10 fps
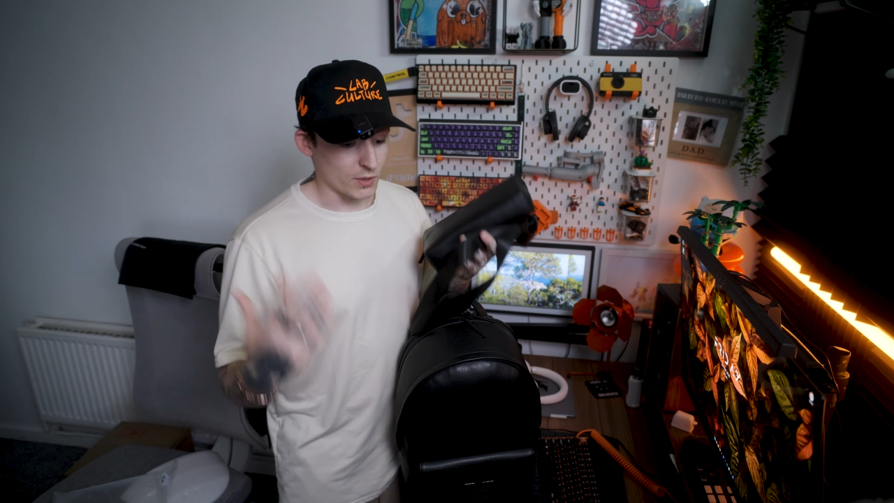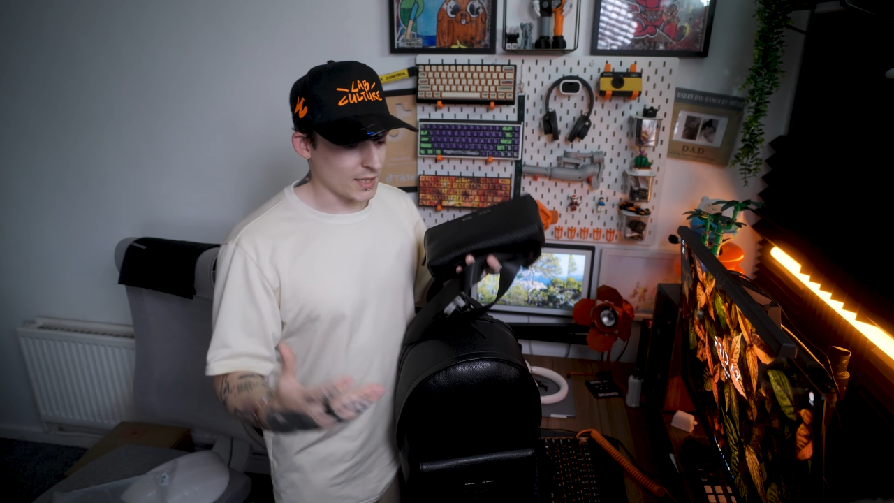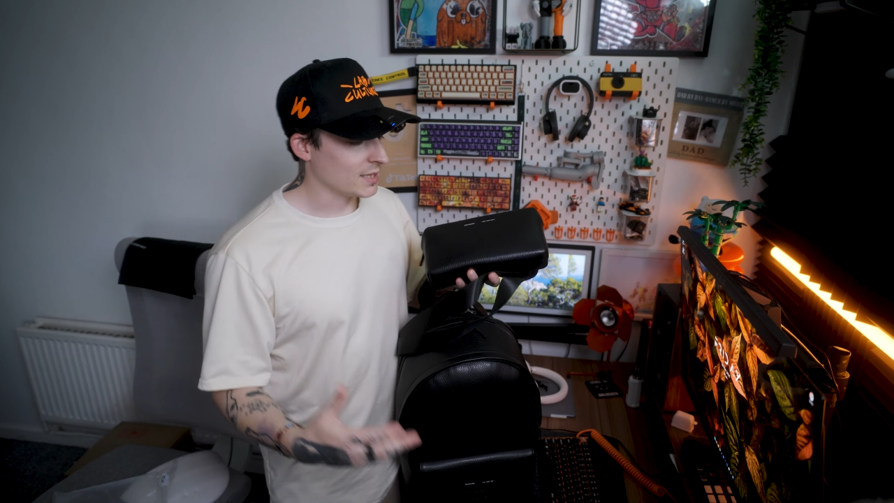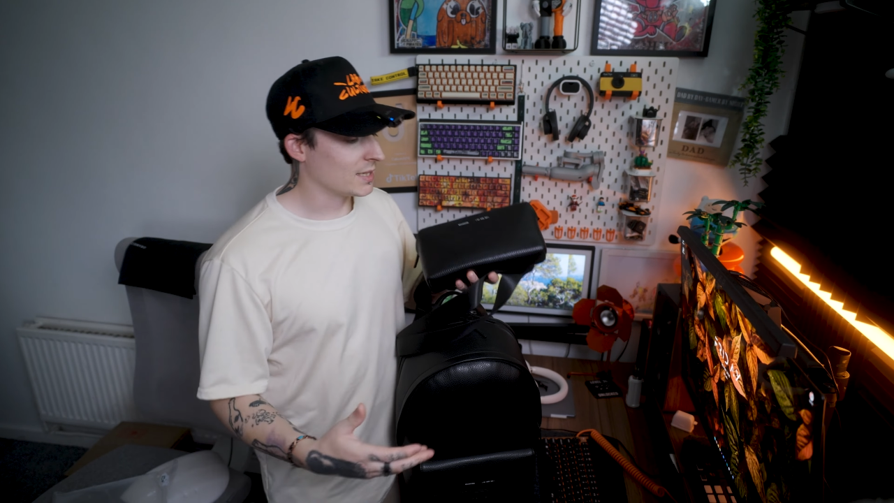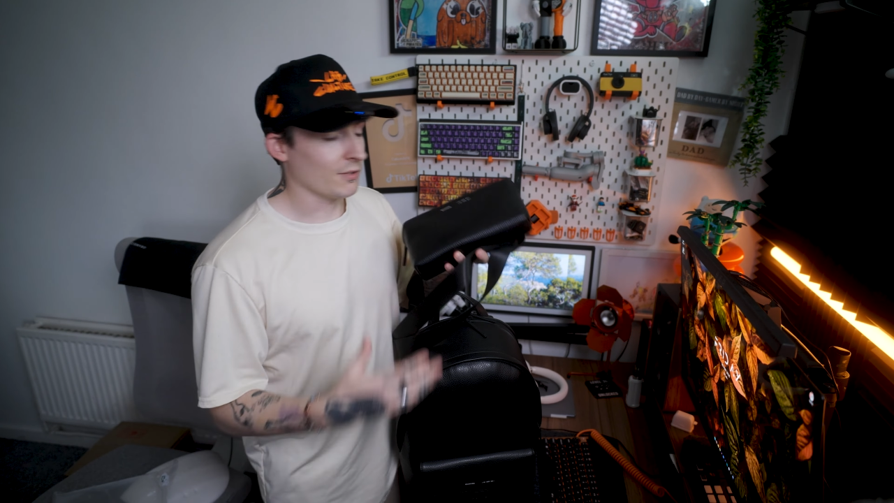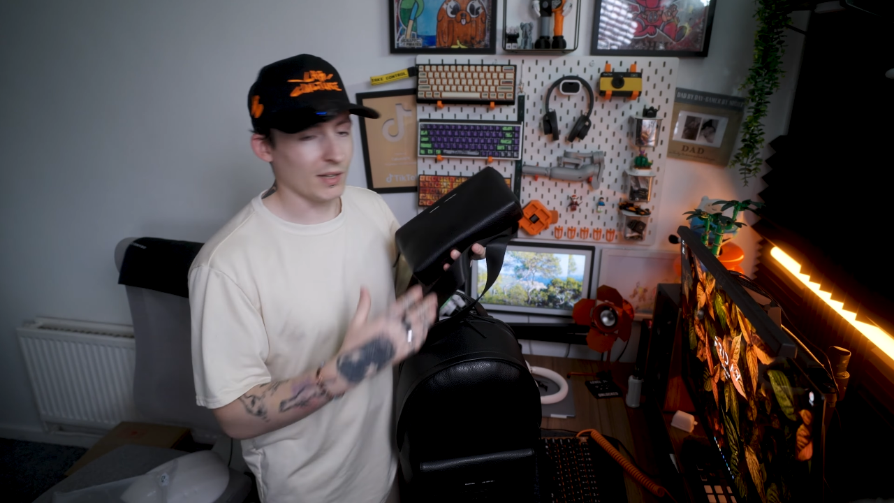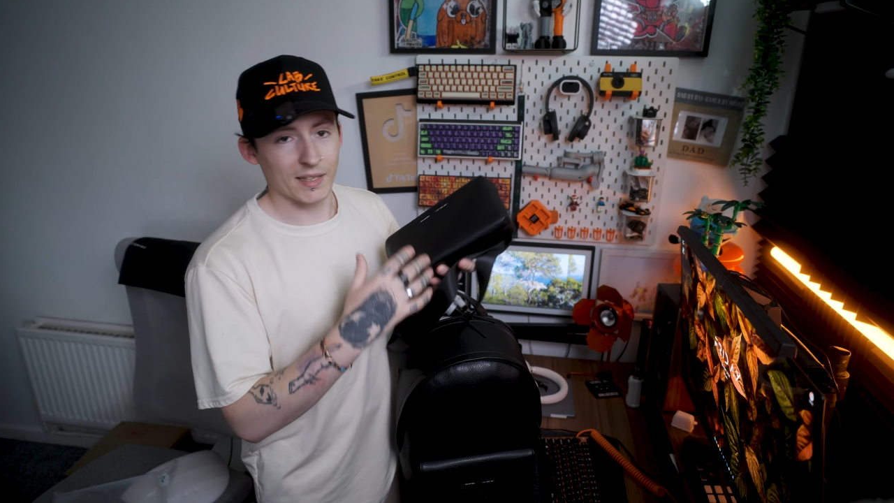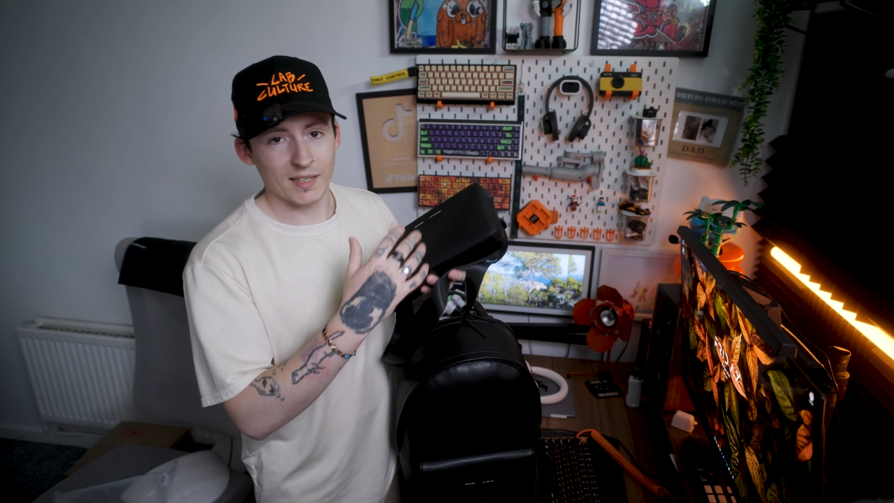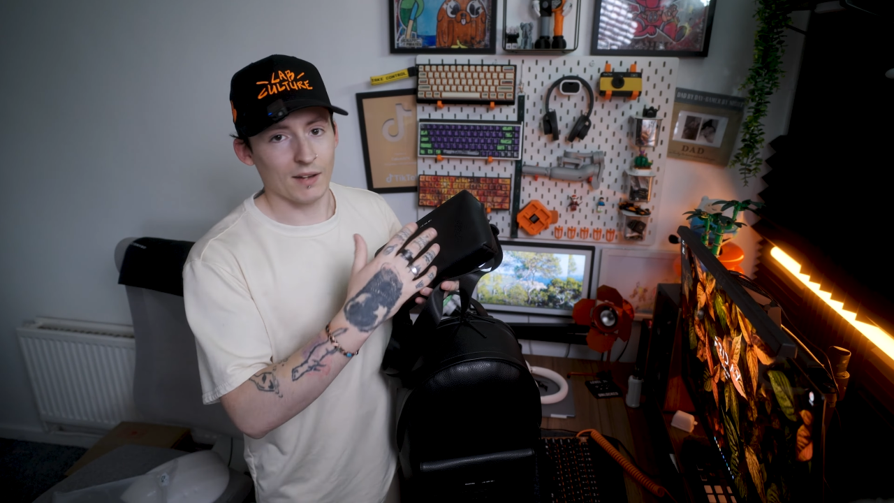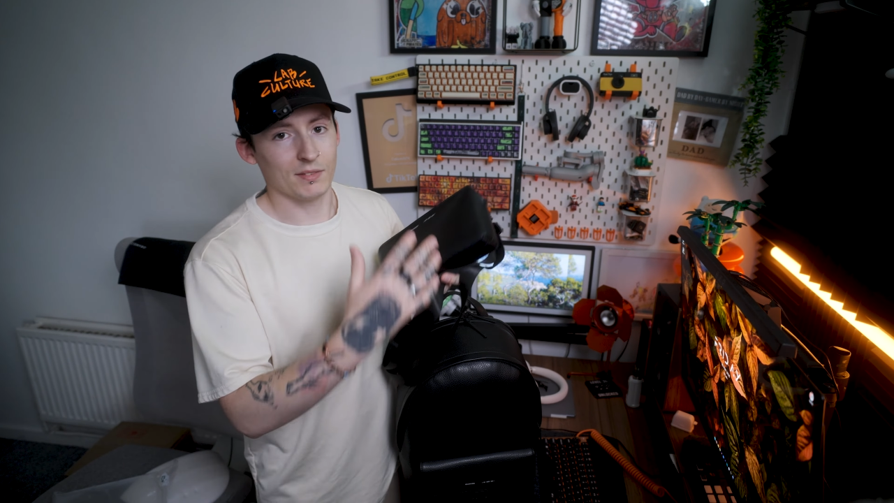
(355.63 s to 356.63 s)

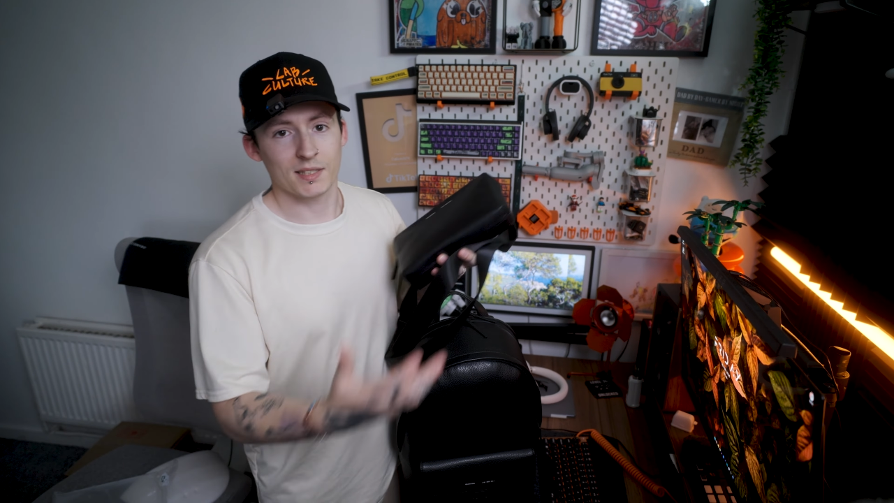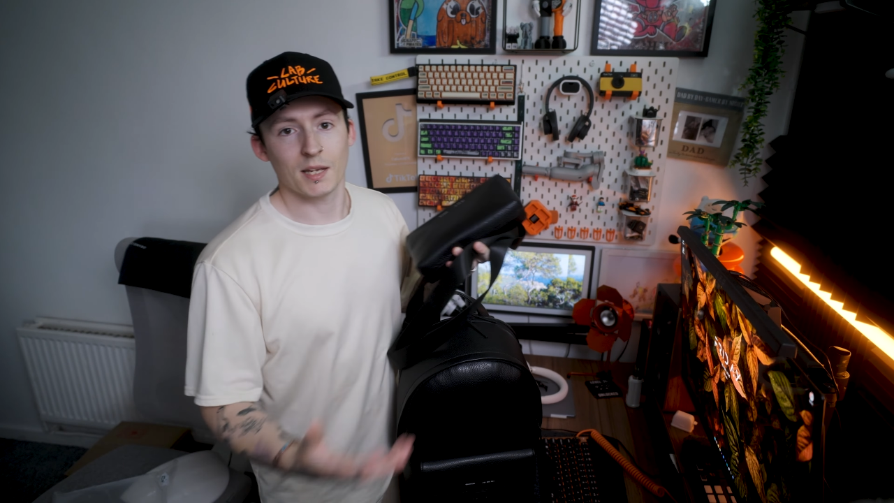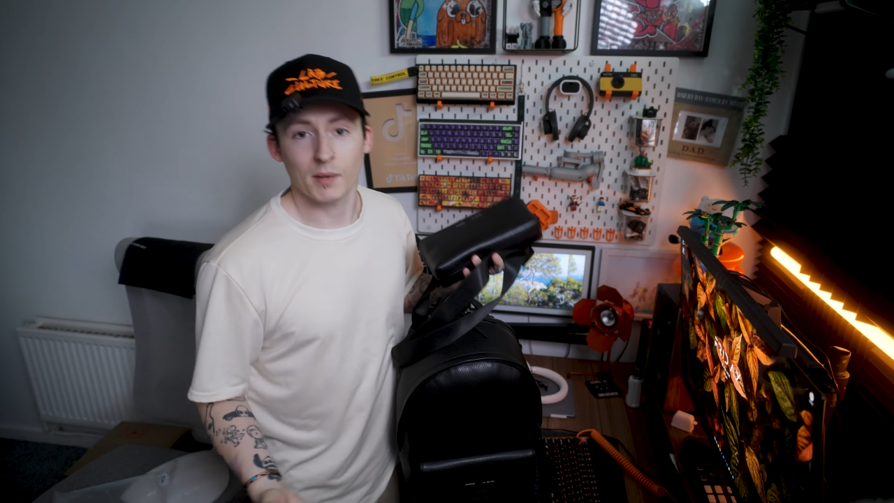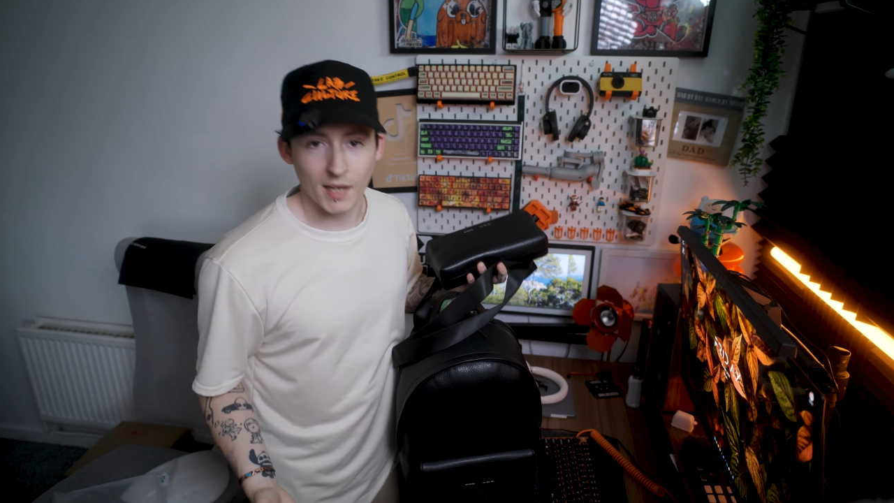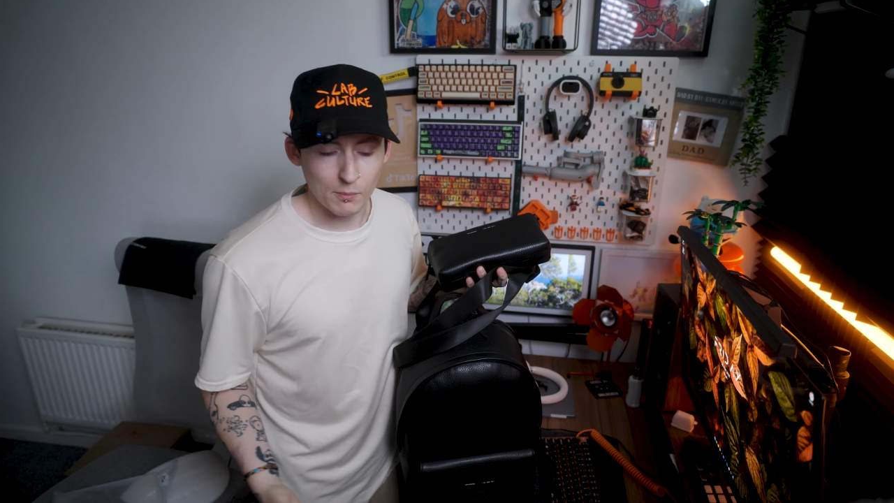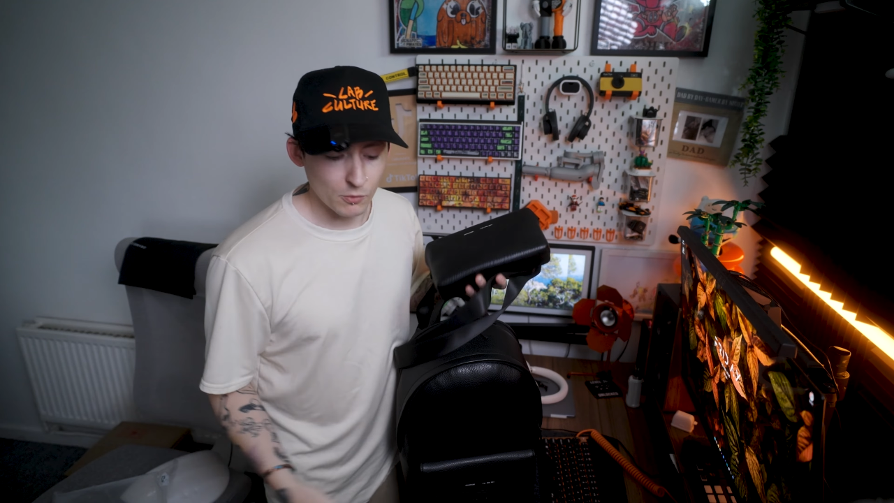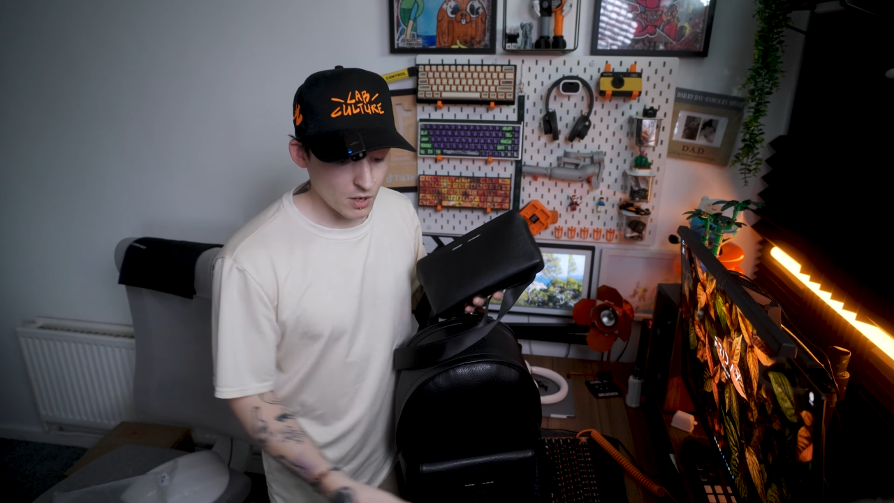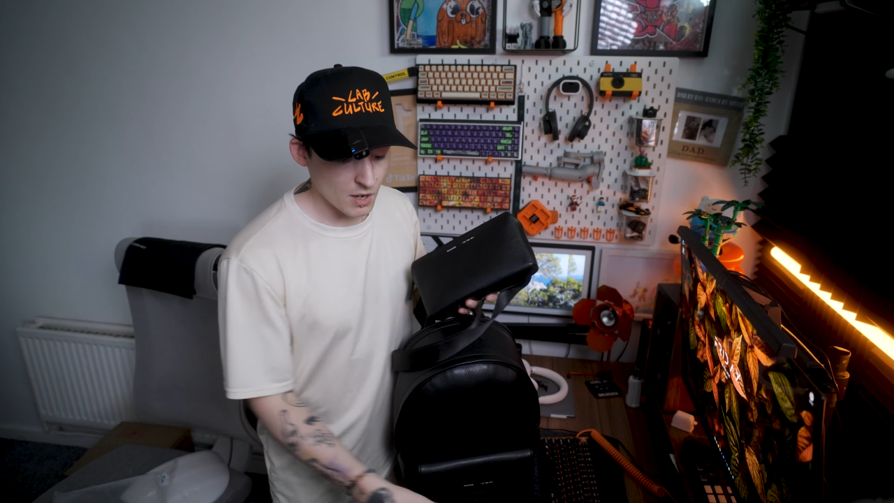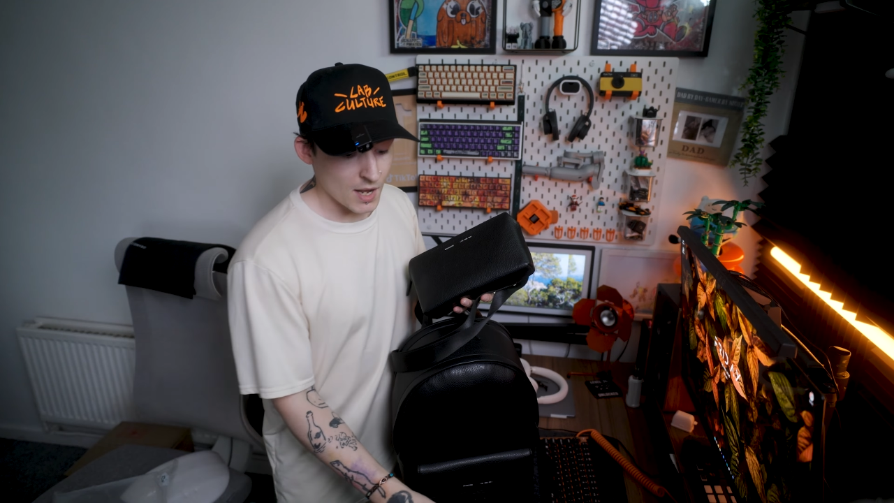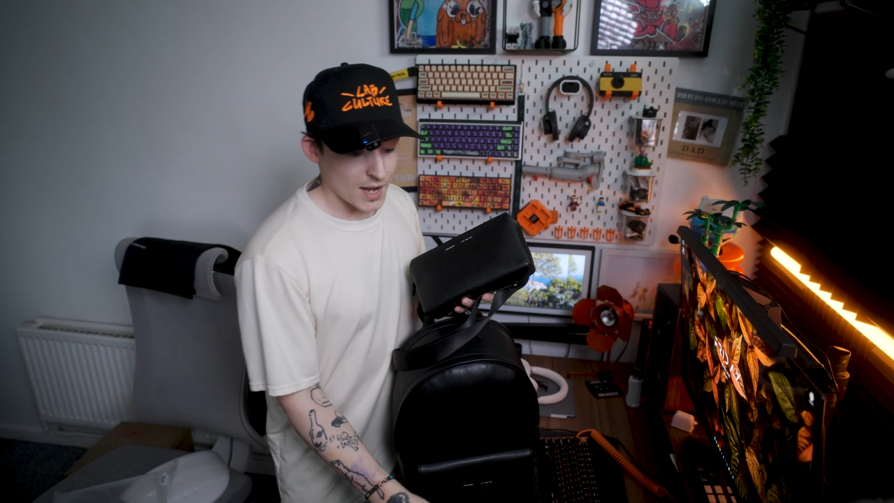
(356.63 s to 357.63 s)
necessarily having to take my camera.